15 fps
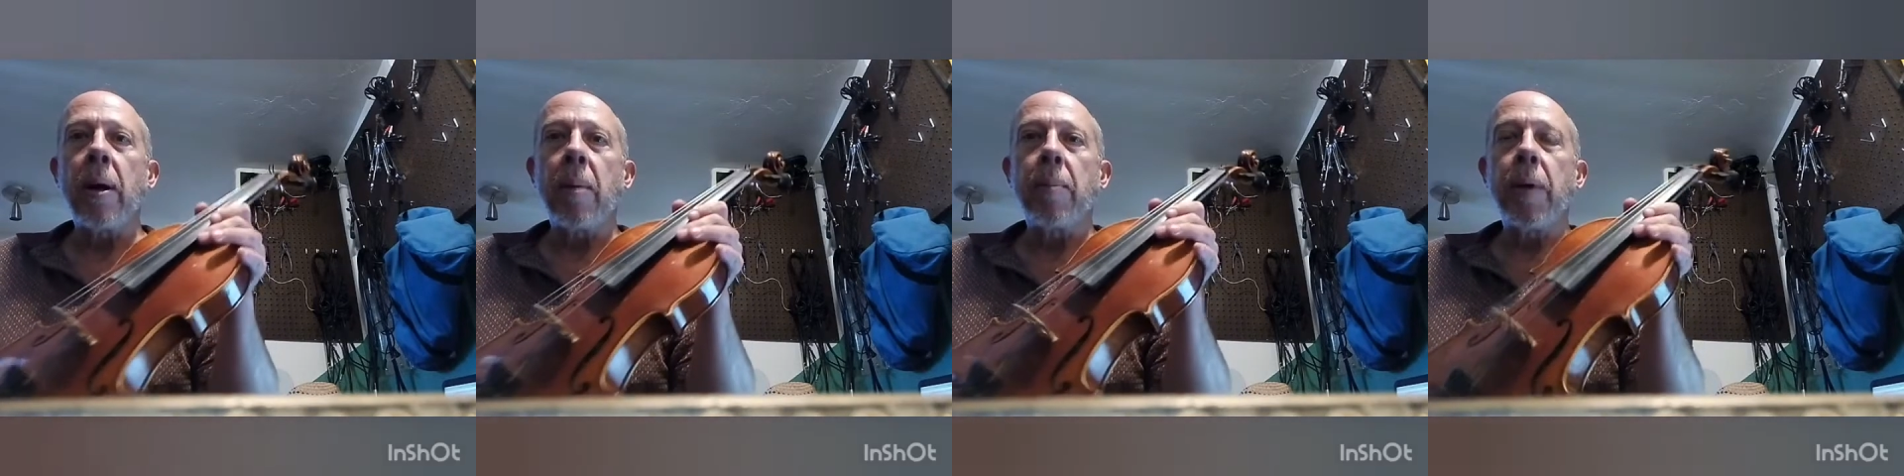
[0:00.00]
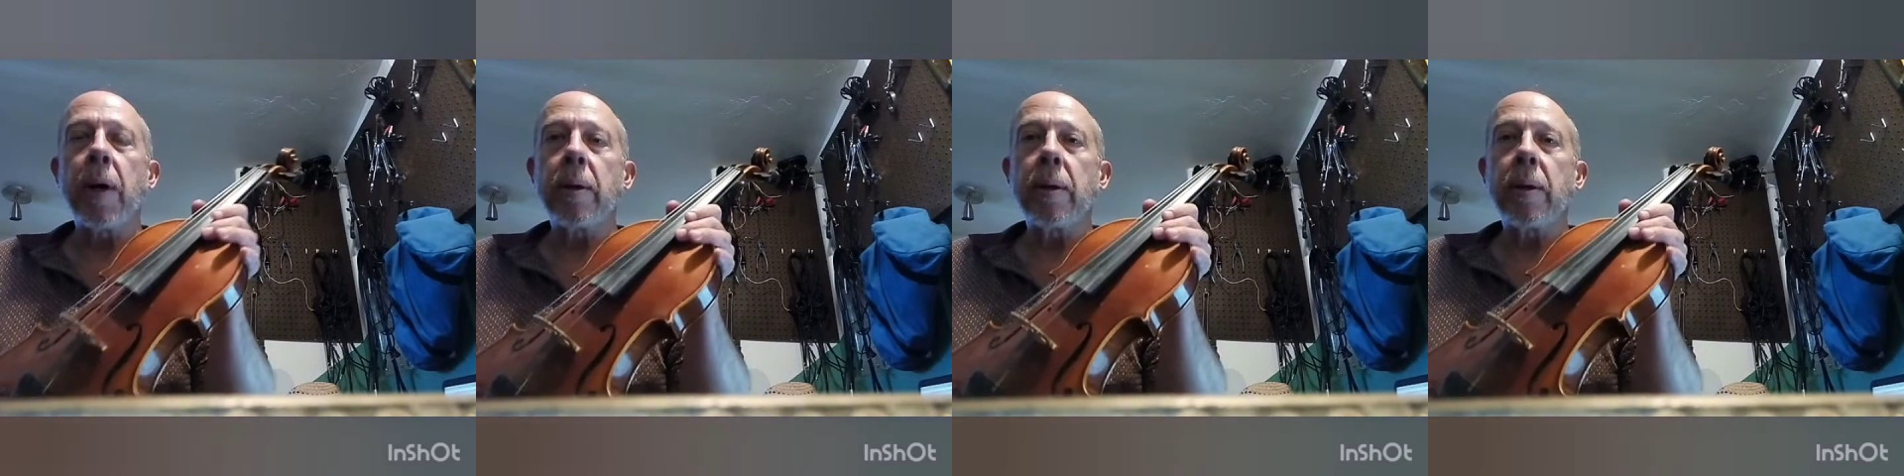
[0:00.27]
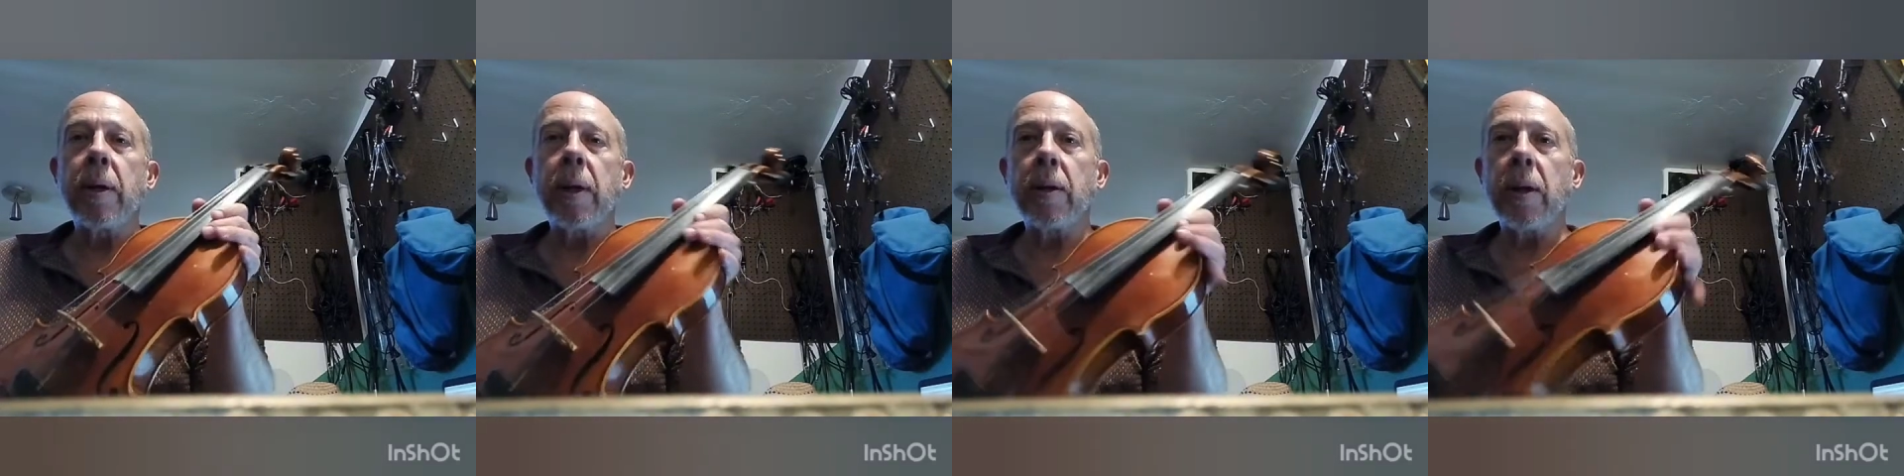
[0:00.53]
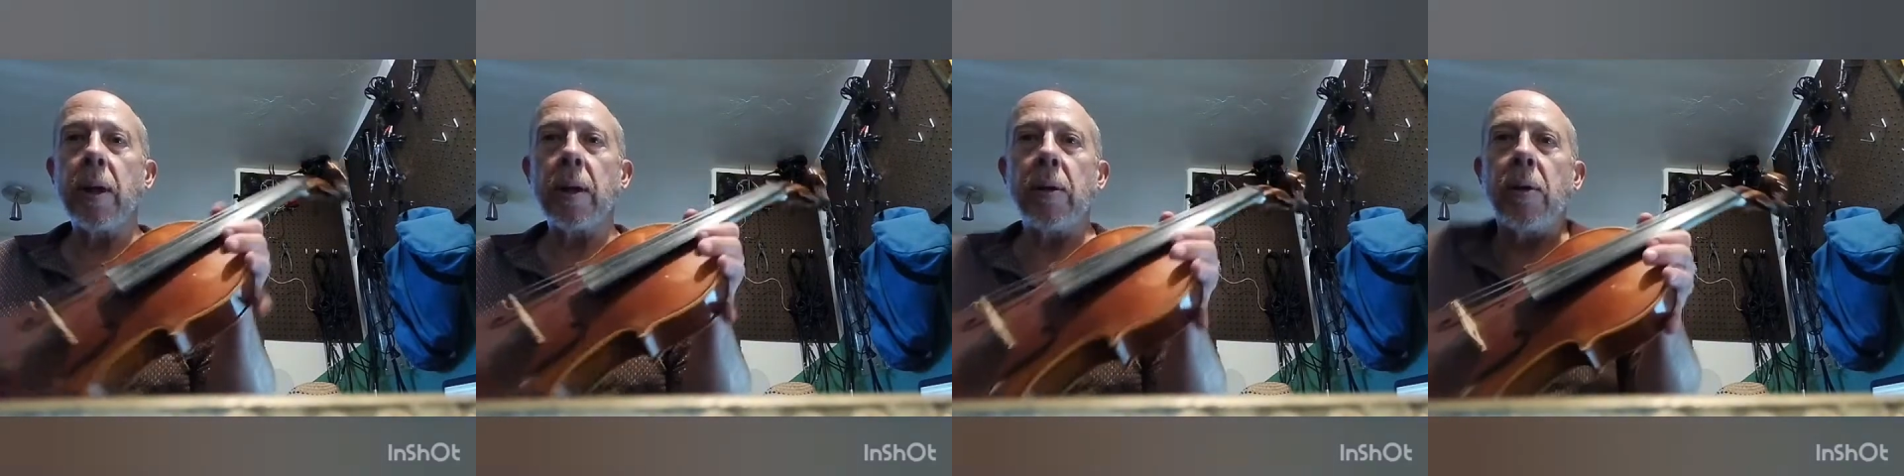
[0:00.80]
But
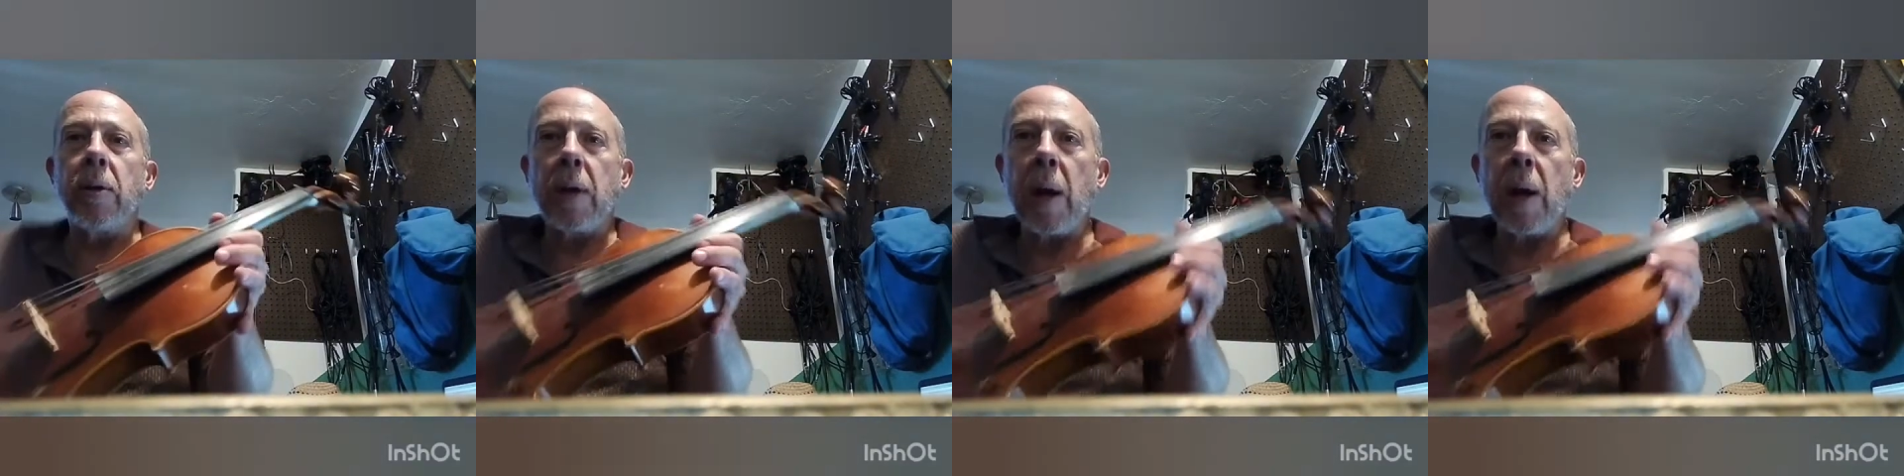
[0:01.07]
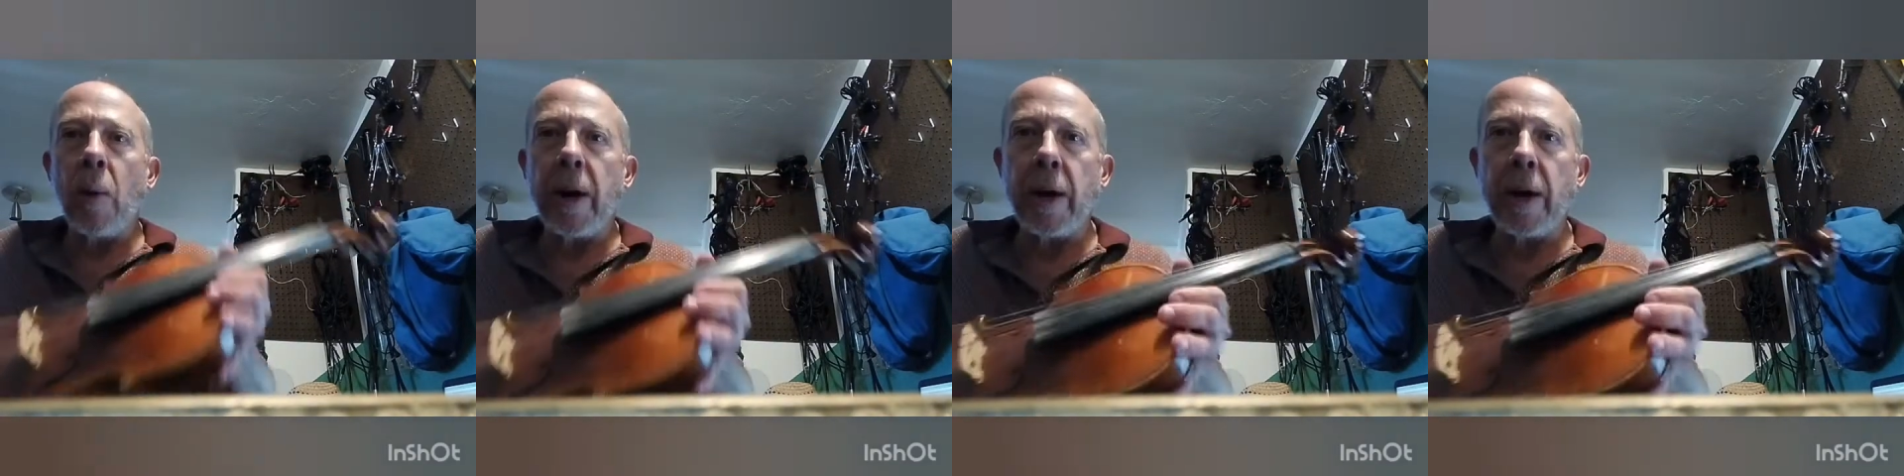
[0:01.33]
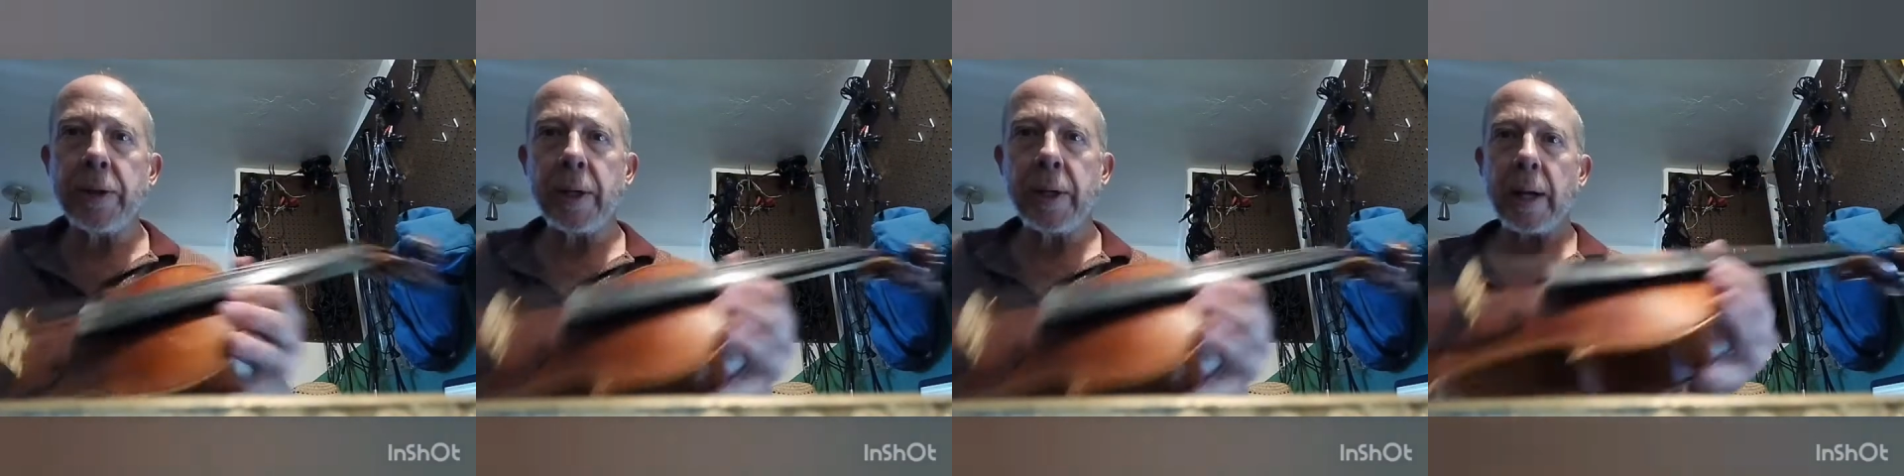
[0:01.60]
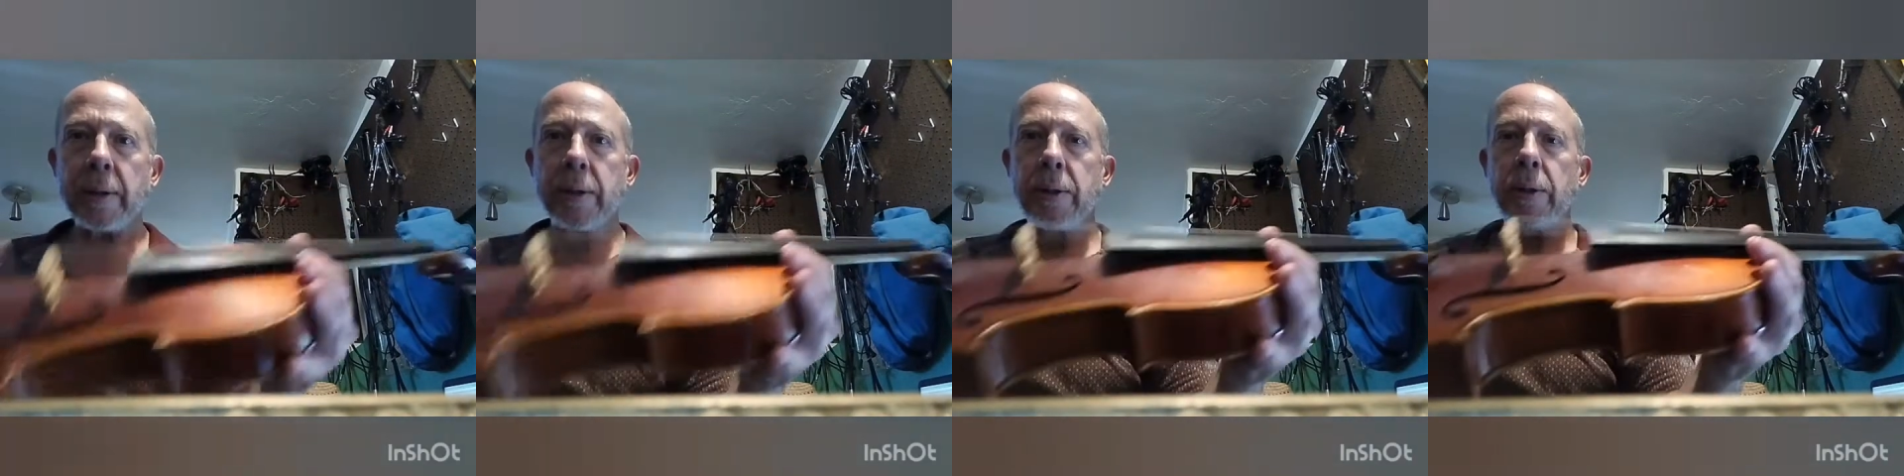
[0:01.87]
you got, what else you
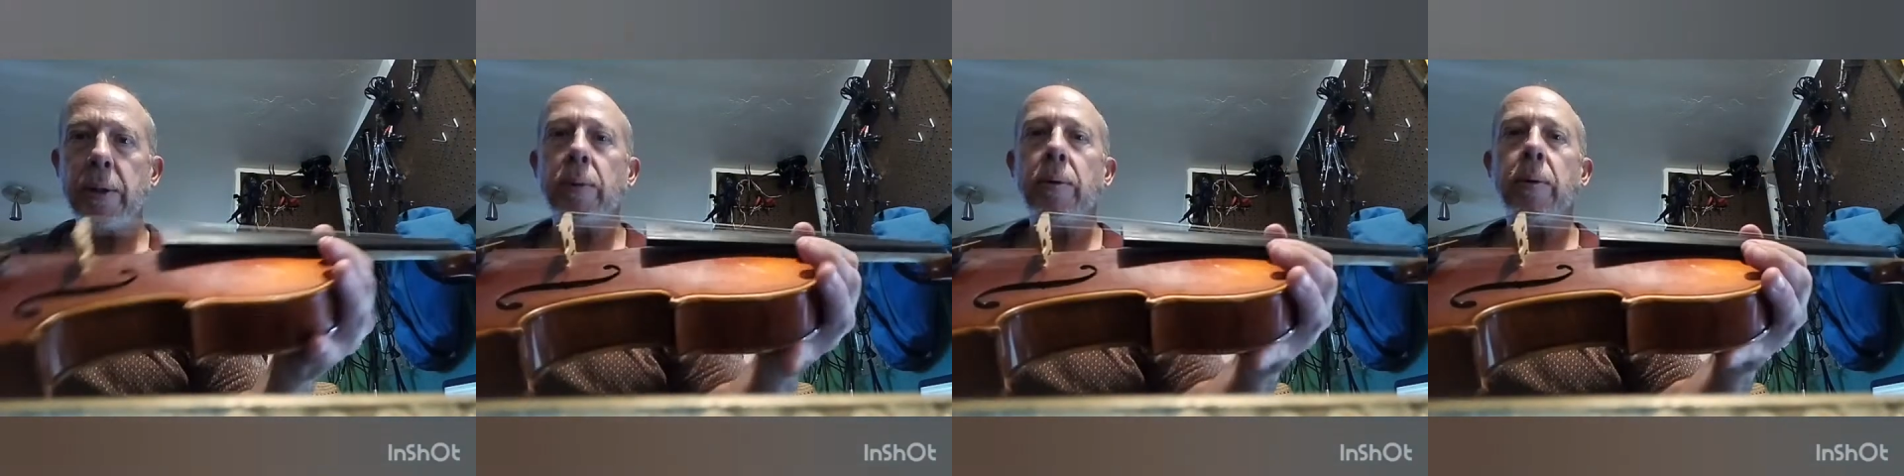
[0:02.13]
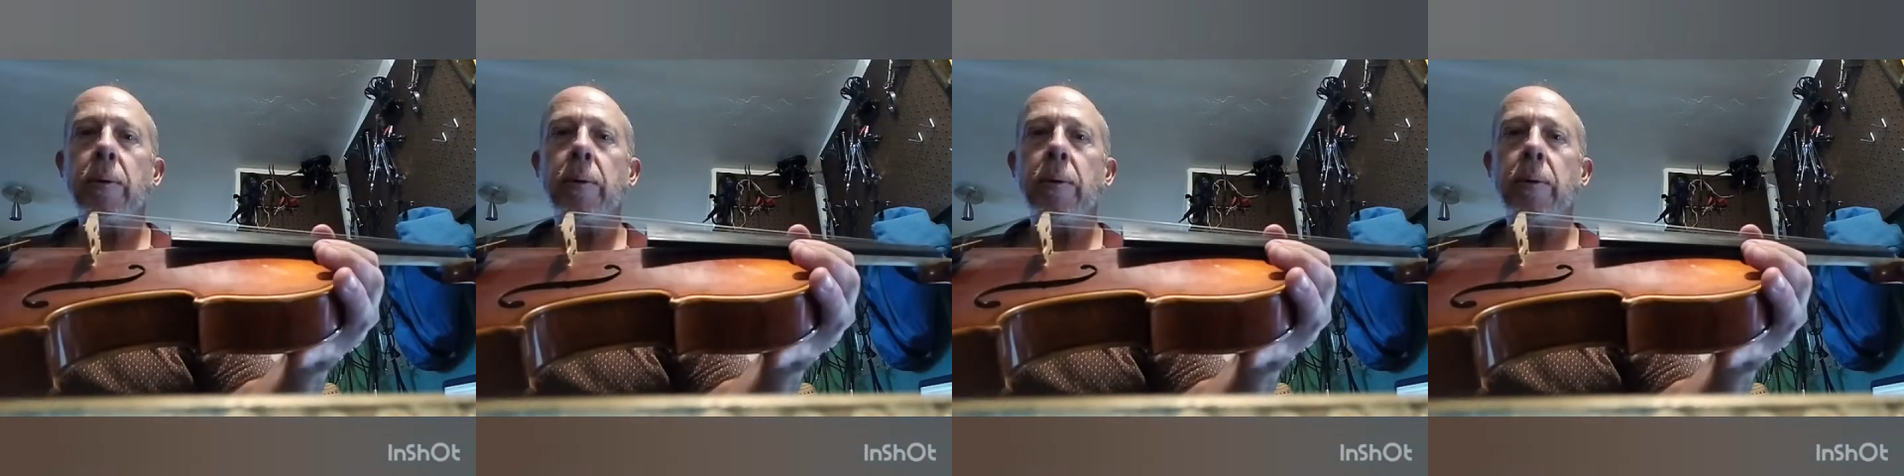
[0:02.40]
got to do?